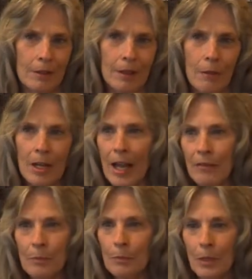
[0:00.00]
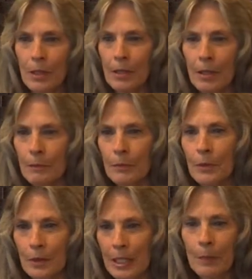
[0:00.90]
I want to have a, a, a
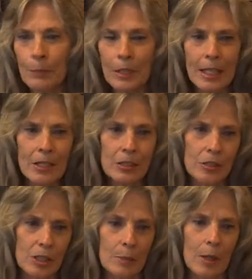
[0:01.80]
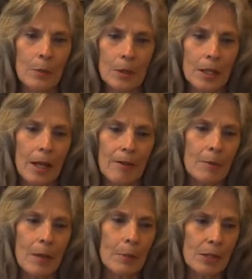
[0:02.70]
deep relationship. I want to have
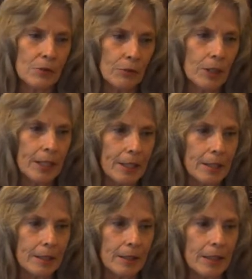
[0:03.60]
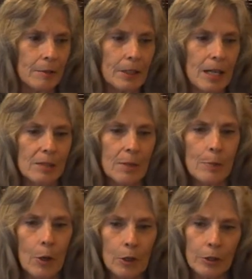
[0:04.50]
my best friend in as my
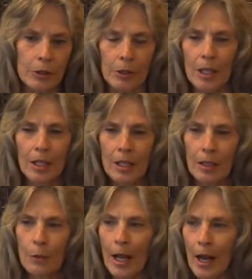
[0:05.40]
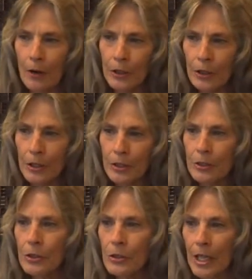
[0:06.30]
partner. Well, how are you going to
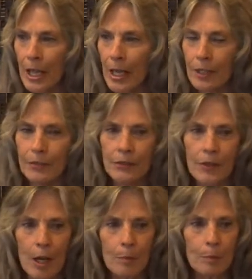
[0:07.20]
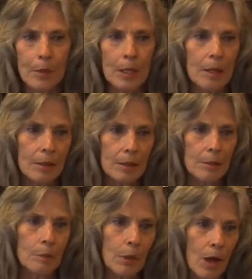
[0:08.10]
do that if you've got
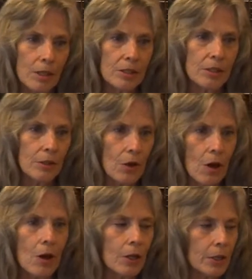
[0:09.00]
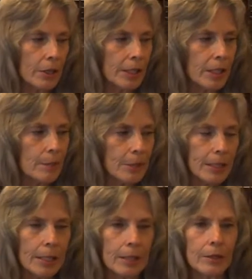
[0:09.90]
blocks in your heart
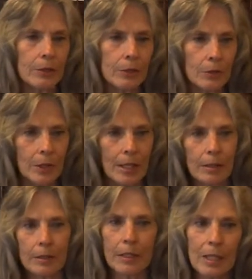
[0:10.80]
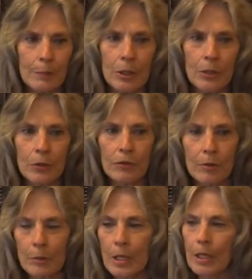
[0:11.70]
inhibiting you and keeping you
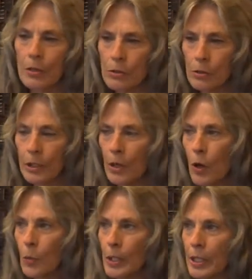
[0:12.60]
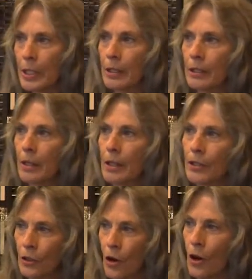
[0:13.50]
from truly opening
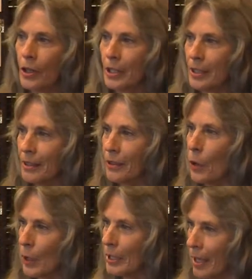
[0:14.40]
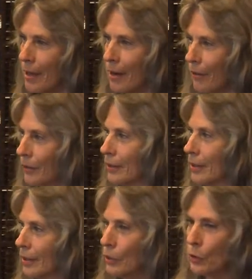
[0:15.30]
your heart and knowing love?
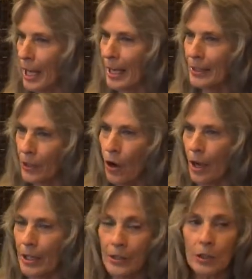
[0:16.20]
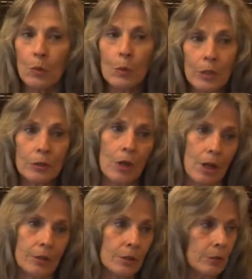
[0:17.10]
You cannot and you will
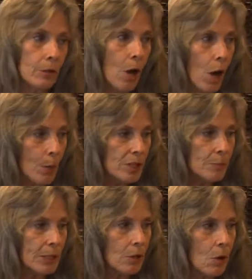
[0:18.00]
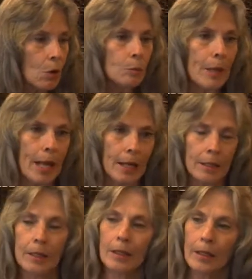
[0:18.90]
not. There'll always be a holdback.
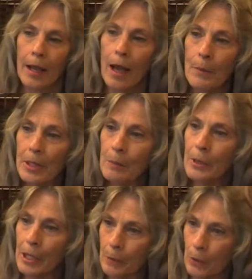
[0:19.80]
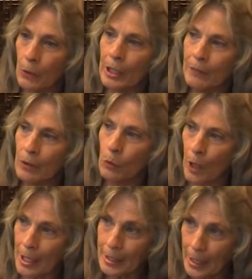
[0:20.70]
How many people, even
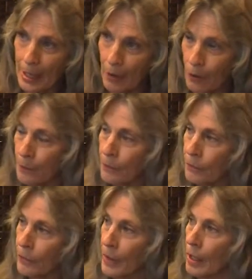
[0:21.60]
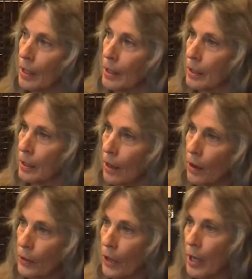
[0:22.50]
right now,
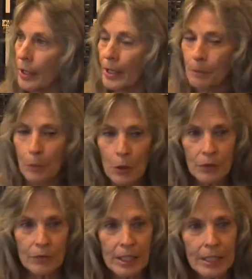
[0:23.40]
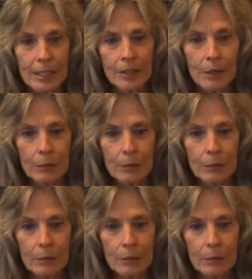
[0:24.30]
are not like both feet in their